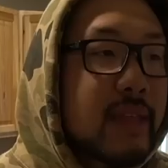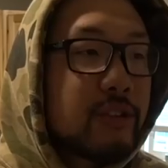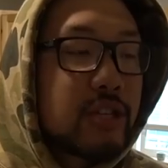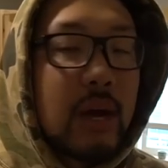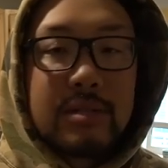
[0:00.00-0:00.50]

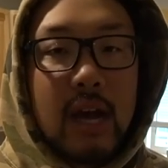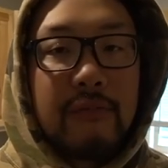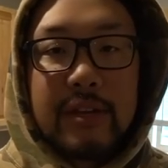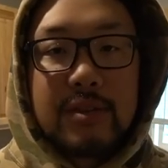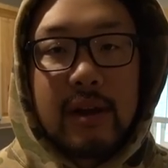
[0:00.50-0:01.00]
That's just how
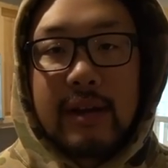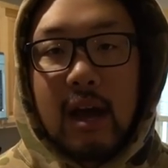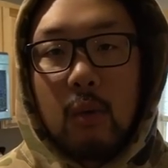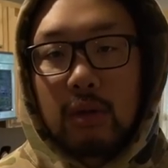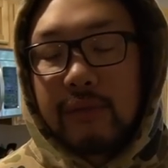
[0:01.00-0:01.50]
tough it is right
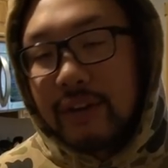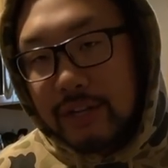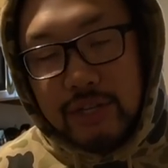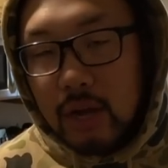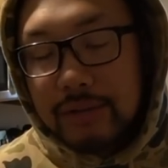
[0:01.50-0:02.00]
now. We're living
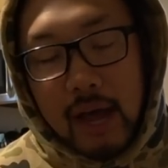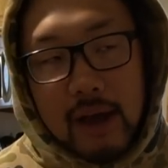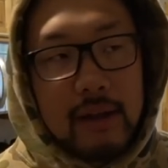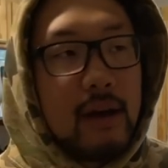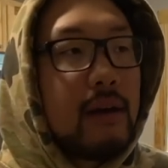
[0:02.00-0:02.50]
in
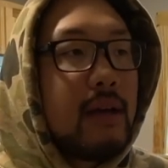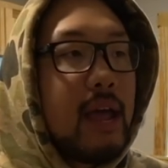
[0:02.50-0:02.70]
Soldotna,